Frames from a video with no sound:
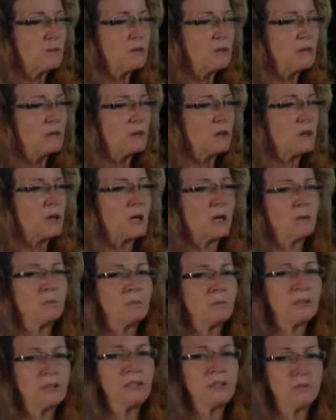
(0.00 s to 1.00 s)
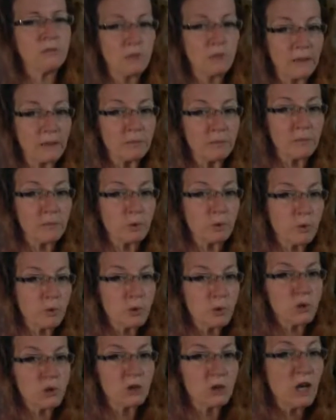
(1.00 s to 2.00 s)
be in complete right
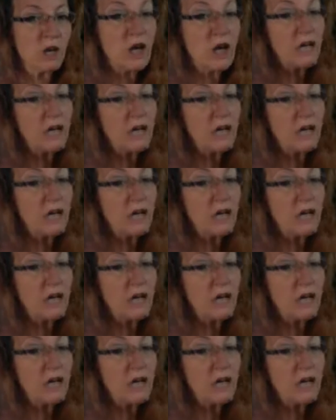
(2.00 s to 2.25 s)
proportion,